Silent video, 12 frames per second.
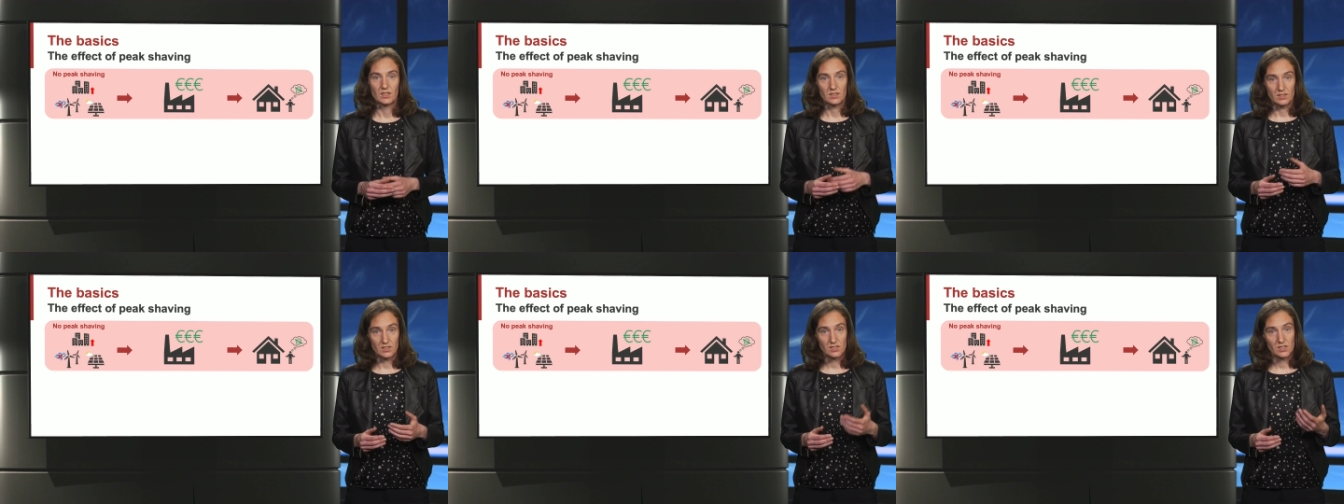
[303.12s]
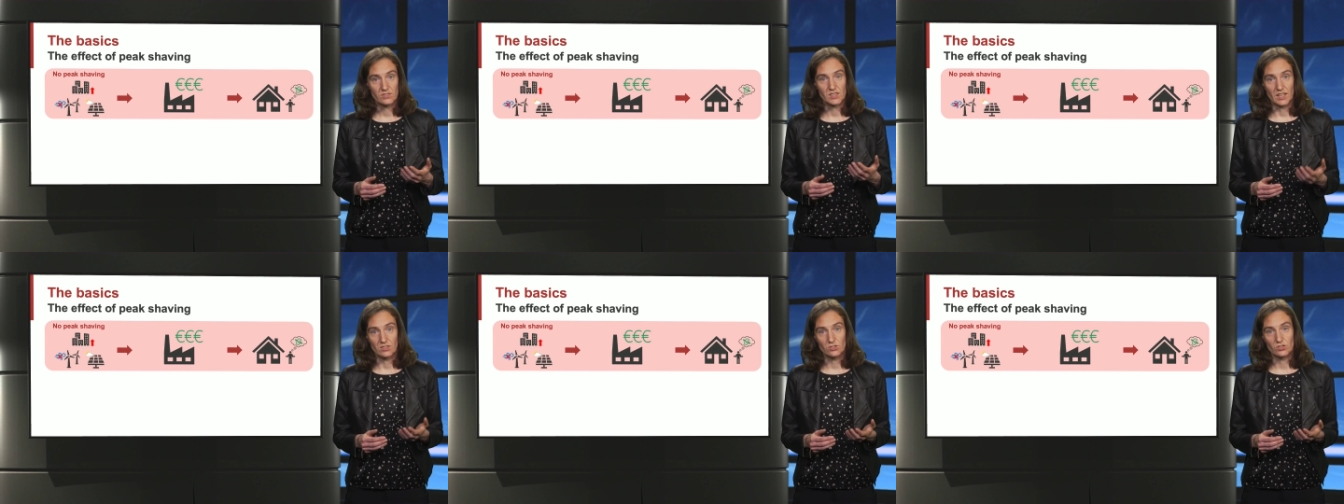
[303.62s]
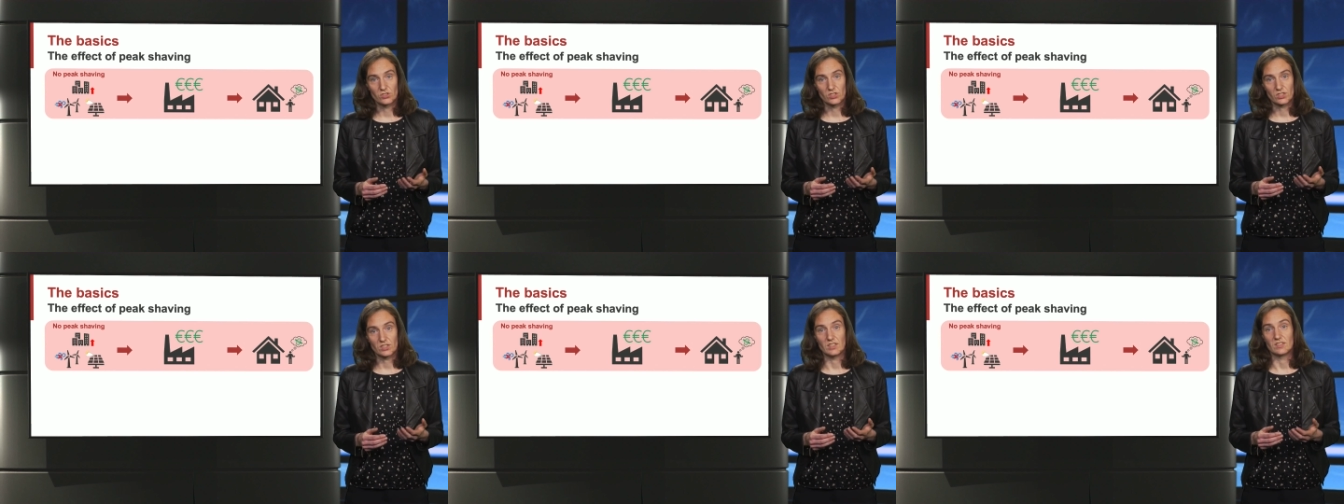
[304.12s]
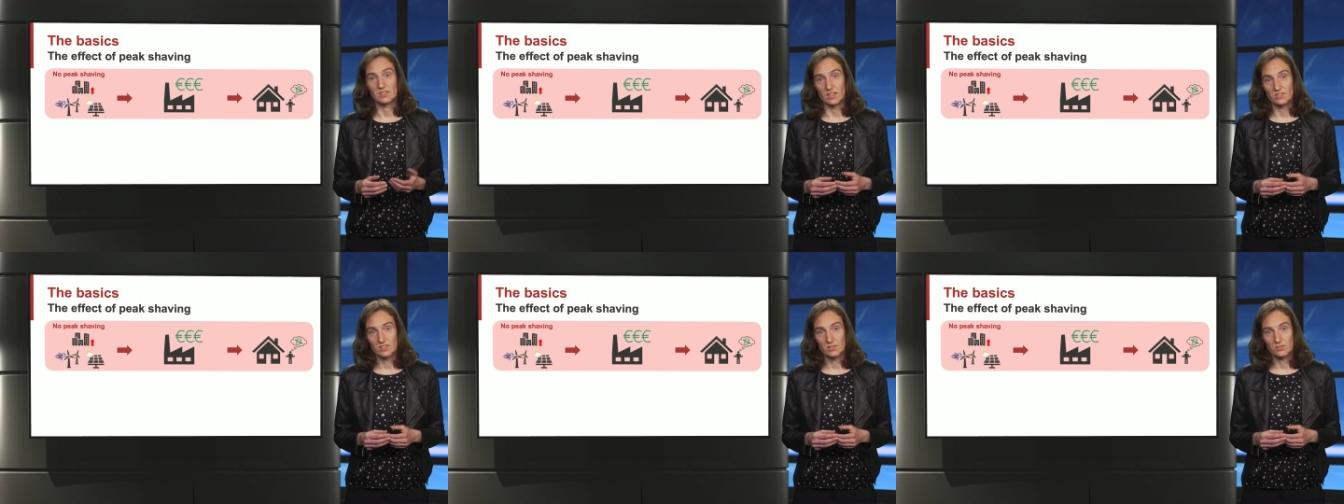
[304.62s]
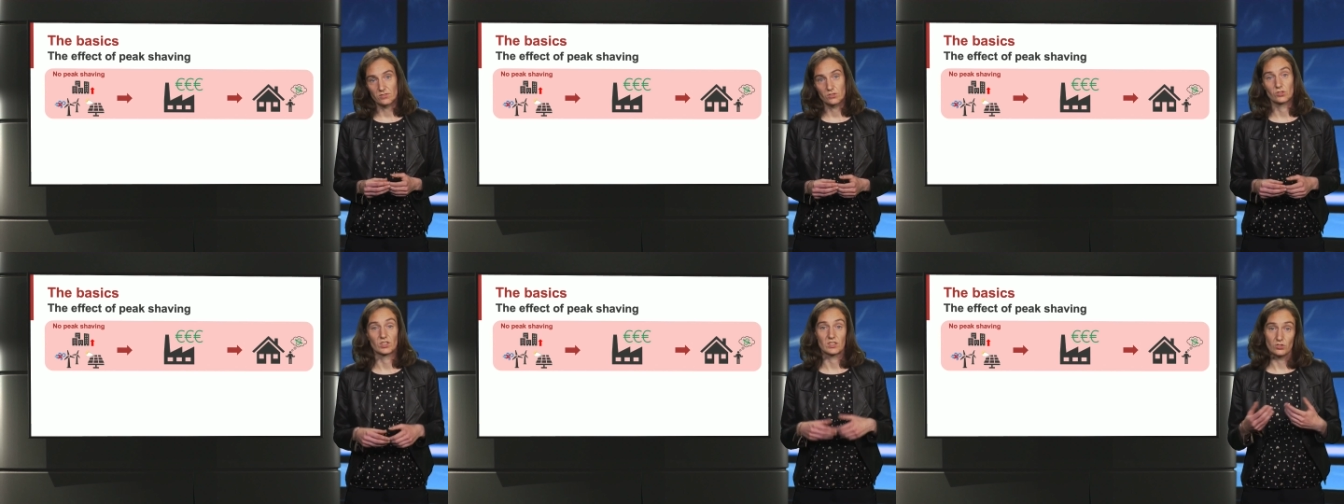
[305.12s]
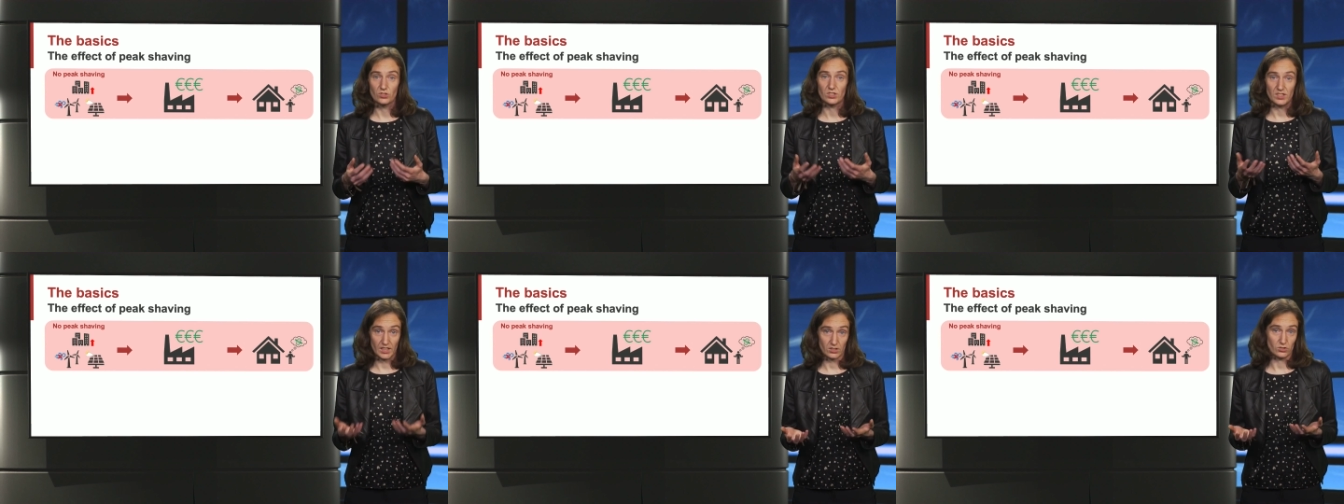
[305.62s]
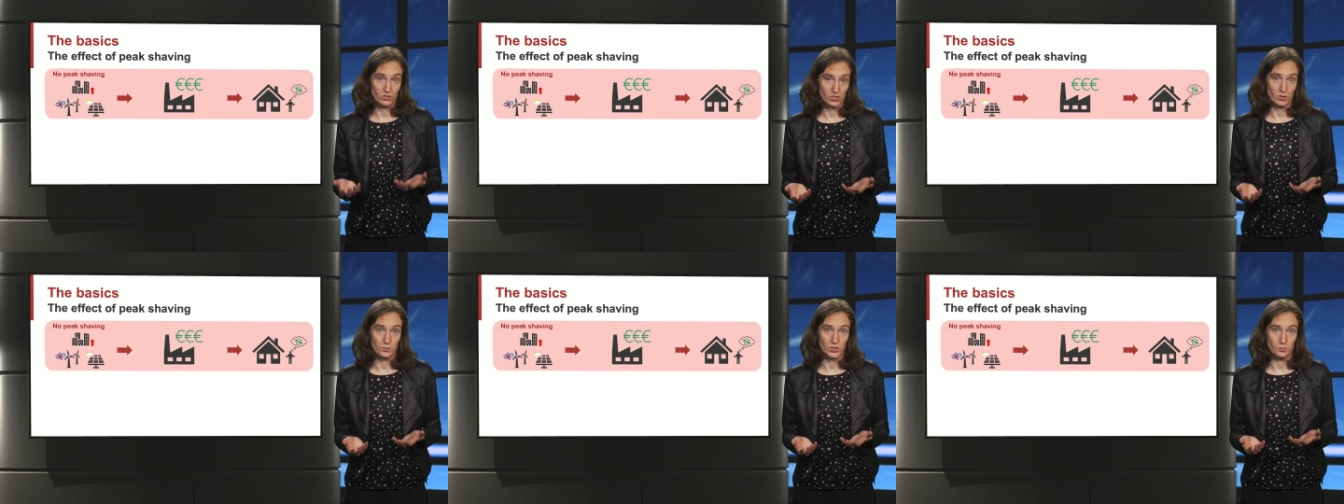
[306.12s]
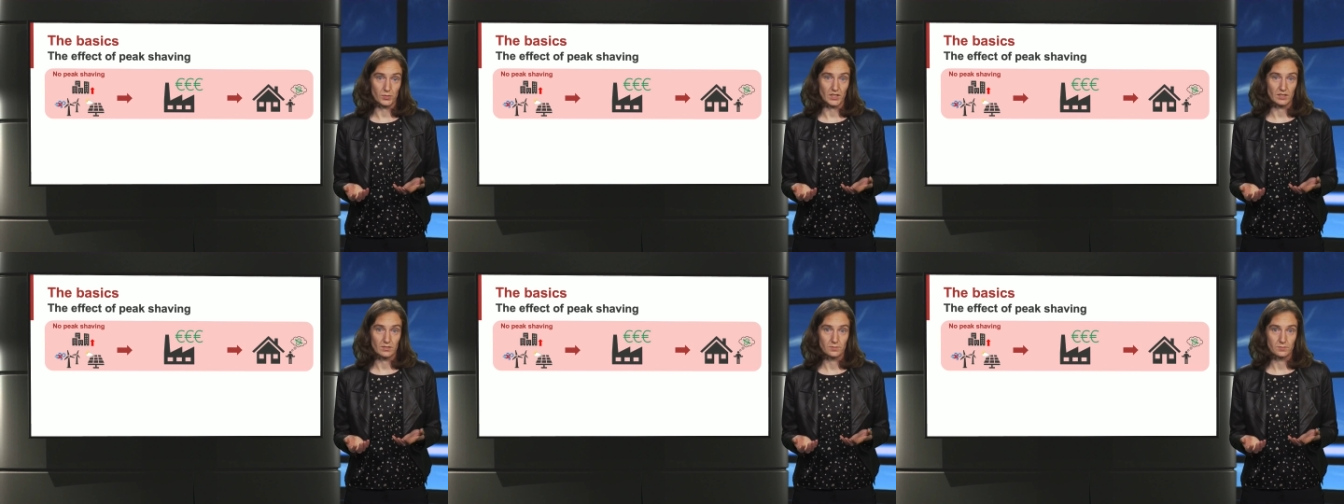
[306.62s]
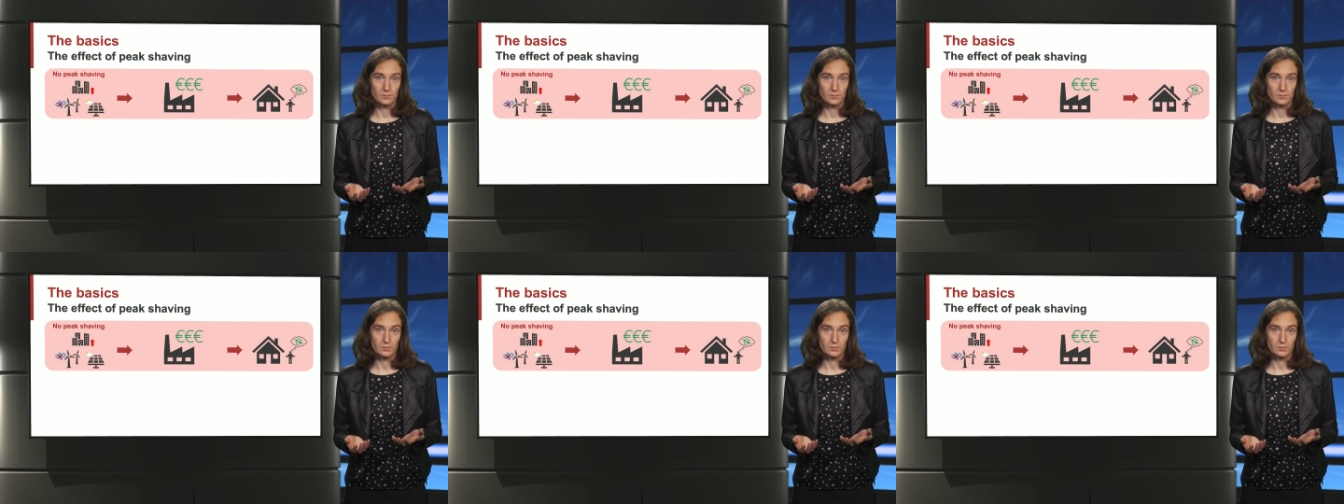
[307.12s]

This gives end users the incentive to reduce their consumption peak.